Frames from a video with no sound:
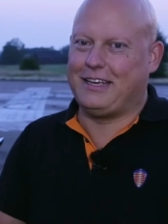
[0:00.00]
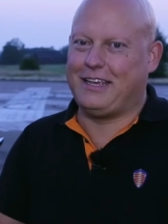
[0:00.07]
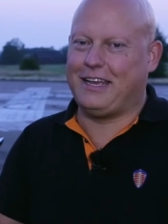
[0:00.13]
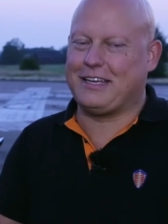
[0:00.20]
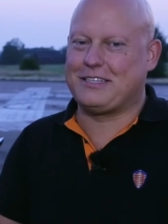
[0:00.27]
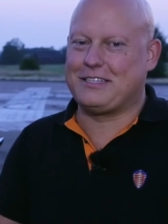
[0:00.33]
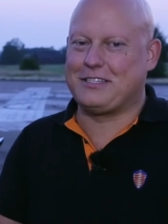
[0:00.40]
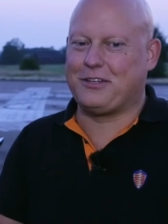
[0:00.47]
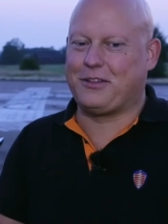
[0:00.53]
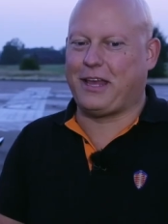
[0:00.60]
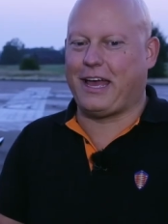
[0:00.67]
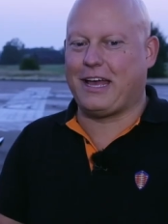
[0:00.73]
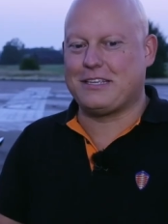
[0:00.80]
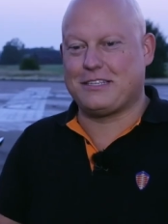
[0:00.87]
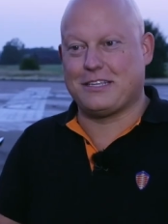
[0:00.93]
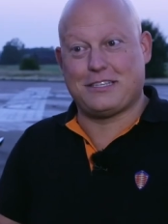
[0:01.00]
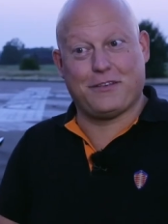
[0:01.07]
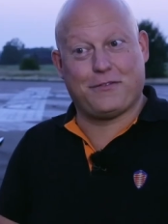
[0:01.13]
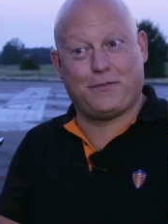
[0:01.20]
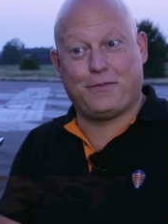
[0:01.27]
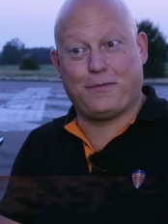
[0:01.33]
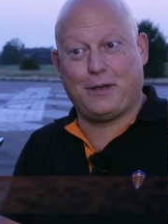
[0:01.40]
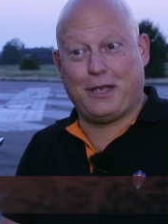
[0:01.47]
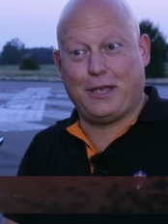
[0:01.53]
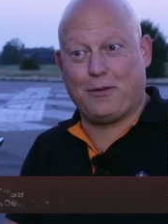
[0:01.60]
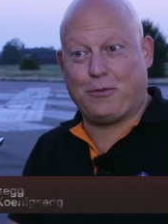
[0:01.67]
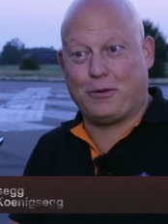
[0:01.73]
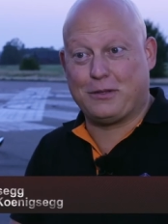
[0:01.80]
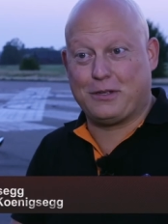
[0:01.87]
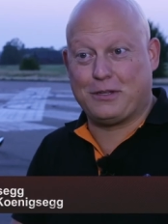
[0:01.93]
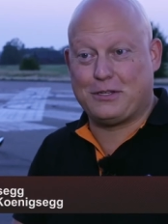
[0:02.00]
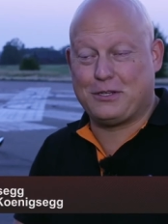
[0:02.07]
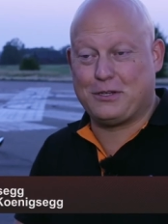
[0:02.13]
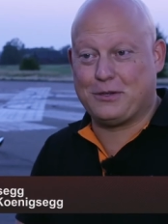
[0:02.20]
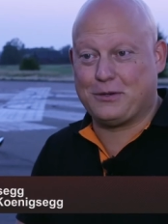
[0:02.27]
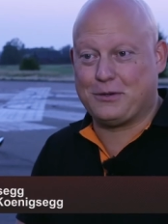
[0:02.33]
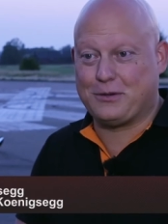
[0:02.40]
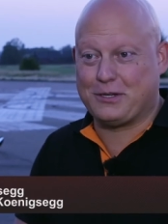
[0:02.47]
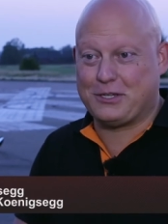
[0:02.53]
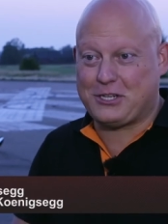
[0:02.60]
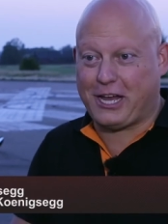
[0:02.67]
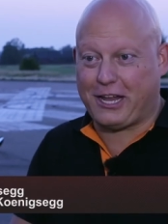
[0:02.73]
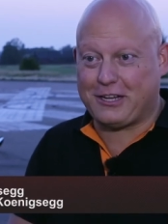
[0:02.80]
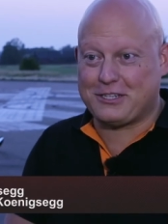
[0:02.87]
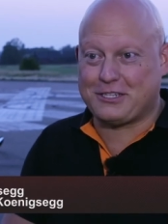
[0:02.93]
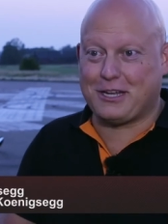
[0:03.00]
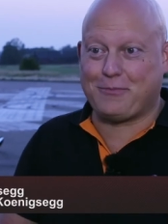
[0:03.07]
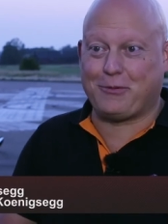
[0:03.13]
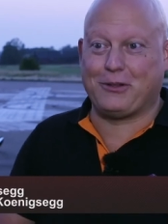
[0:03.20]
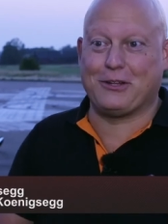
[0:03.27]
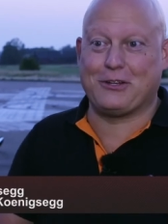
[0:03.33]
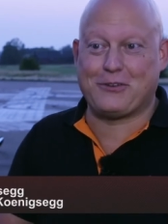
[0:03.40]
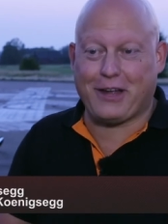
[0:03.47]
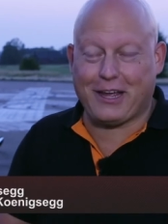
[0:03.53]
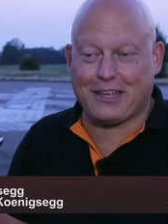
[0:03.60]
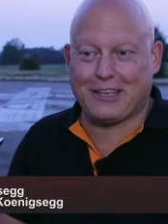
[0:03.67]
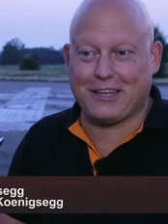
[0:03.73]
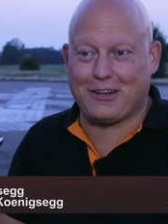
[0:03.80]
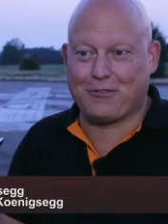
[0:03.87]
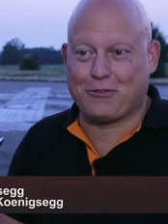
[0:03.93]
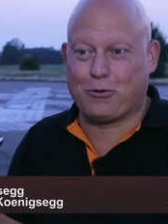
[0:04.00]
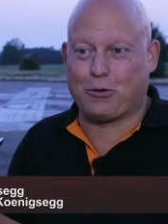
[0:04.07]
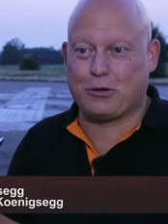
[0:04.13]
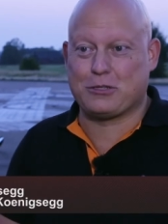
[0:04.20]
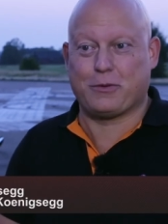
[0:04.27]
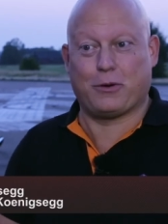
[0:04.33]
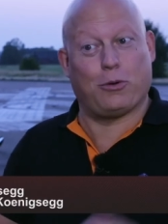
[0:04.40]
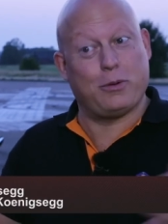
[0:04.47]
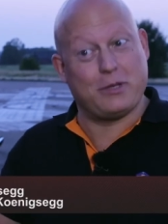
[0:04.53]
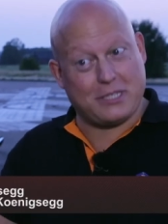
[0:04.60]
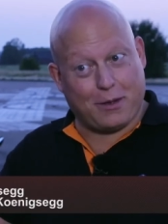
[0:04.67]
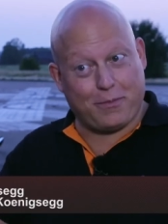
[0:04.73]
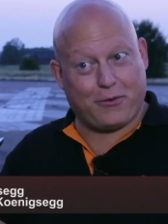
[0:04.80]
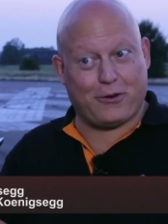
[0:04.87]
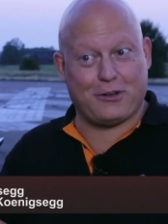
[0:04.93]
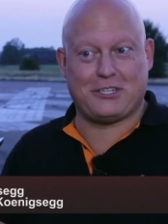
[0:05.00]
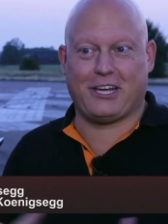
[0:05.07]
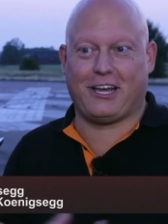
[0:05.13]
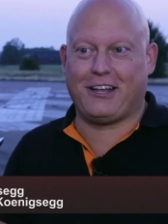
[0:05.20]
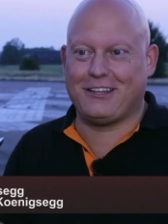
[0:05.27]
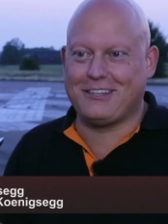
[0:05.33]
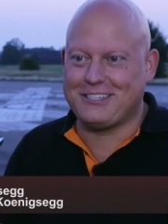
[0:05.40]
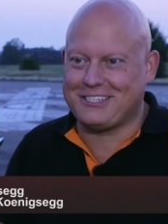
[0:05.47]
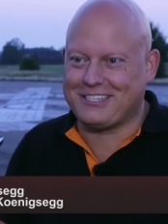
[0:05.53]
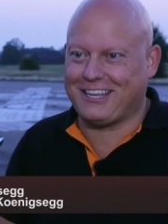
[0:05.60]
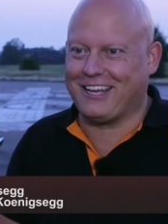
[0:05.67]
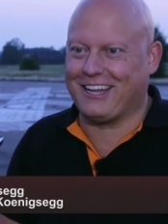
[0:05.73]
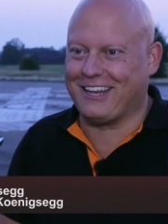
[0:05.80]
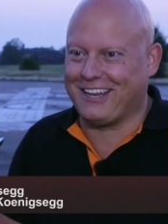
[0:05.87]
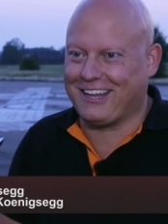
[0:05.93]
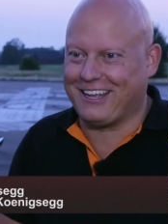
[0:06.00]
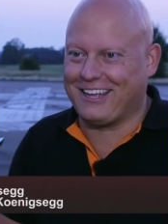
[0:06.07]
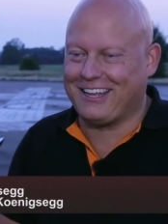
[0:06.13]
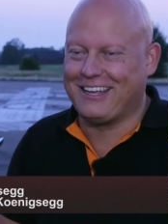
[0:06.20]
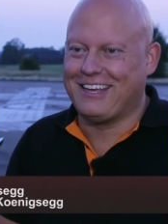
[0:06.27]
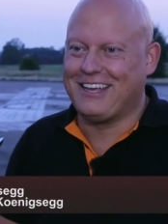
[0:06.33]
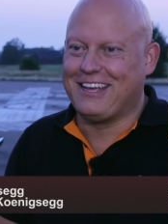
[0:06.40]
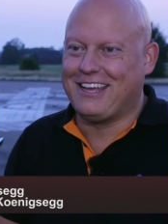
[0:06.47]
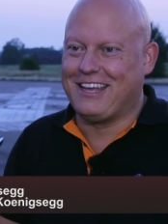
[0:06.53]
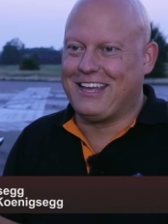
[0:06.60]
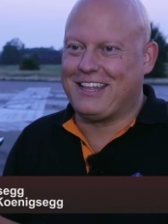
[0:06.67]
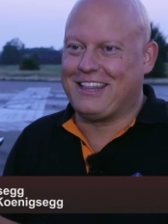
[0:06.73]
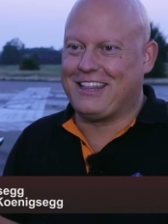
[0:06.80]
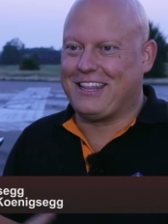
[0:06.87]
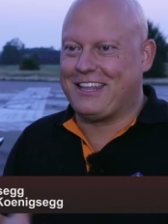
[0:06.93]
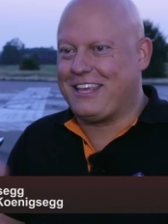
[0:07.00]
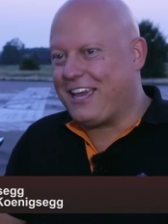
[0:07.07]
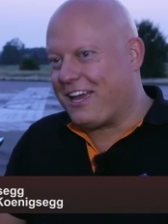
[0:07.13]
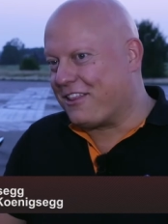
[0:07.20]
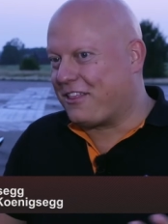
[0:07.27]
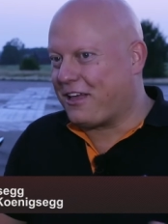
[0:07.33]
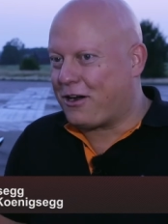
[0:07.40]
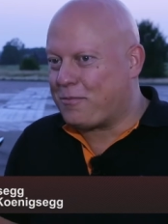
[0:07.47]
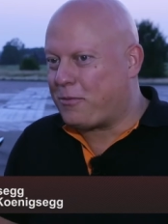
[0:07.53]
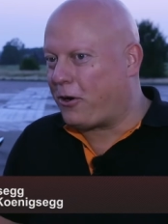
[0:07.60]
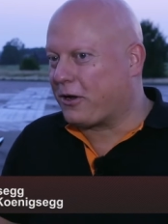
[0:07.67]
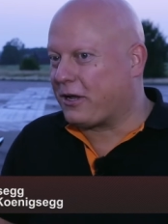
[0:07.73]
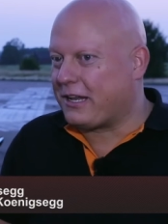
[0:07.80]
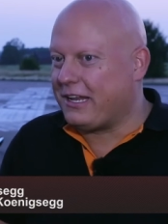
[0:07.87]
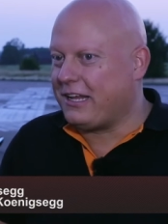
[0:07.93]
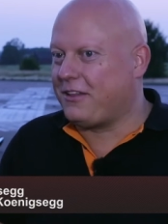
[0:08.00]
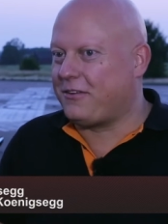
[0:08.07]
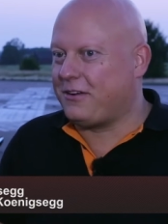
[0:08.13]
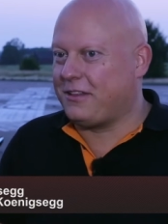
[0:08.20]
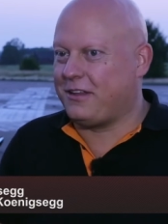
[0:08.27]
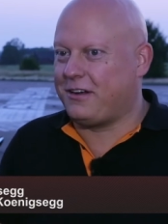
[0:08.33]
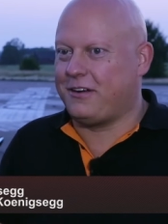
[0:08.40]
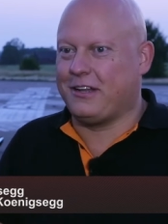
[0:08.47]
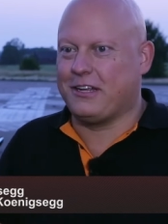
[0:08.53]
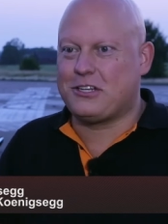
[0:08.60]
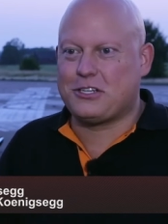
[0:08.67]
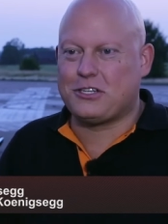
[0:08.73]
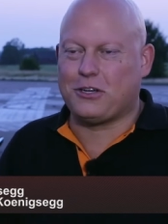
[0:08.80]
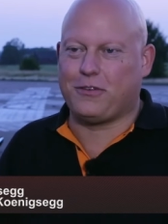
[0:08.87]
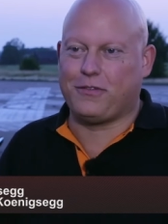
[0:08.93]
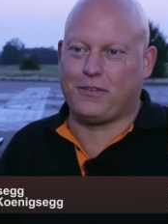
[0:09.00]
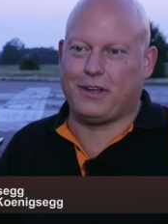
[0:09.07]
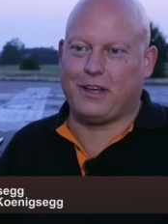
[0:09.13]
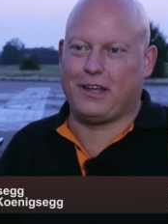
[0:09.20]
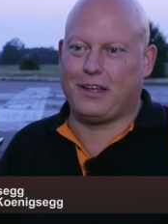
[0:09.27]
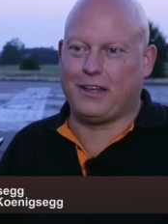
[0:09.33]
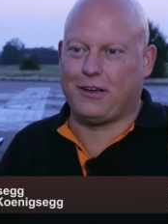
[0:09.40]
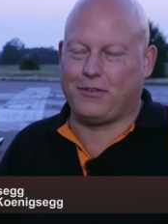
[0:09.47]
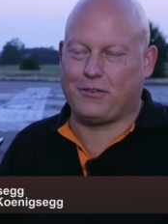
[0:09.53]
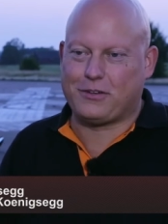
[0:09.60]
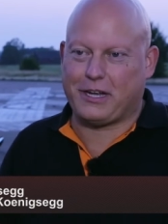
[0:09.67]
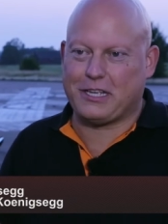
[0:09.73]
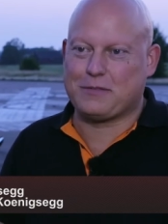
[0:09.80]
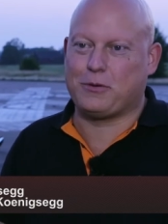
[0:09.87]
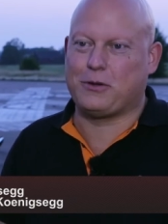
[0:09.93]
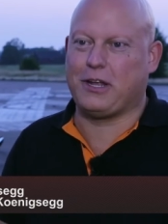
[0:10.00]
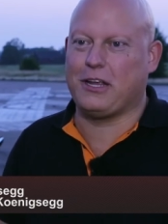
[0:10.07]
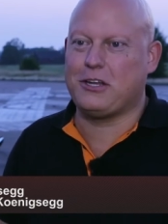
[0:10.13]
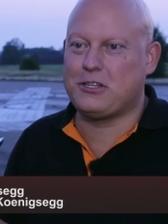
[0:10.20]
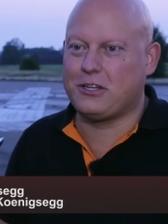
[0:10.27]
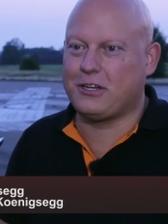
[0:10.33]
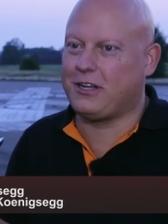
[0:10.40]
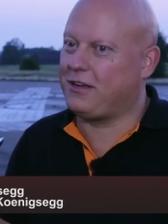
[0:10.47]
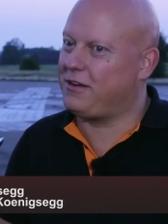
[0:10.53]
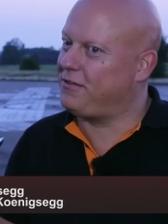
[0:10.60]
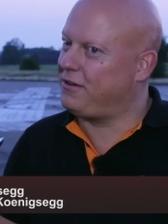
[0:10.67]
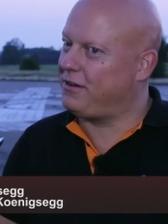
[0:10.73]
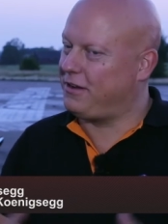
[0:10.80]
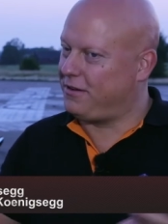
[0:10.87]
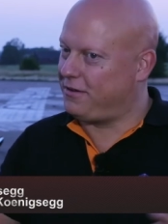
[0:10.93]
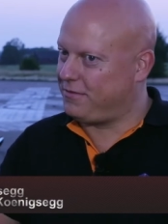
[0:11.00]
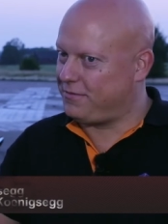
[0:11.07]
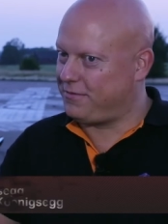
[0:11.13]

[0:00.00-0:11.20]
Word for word: Yes, so they asked us if we wanted to challenge them on the track, and of course, we're always up for a challenge. And uh, yeah, they're market leader in their niche of, uh, of transportation, a, a,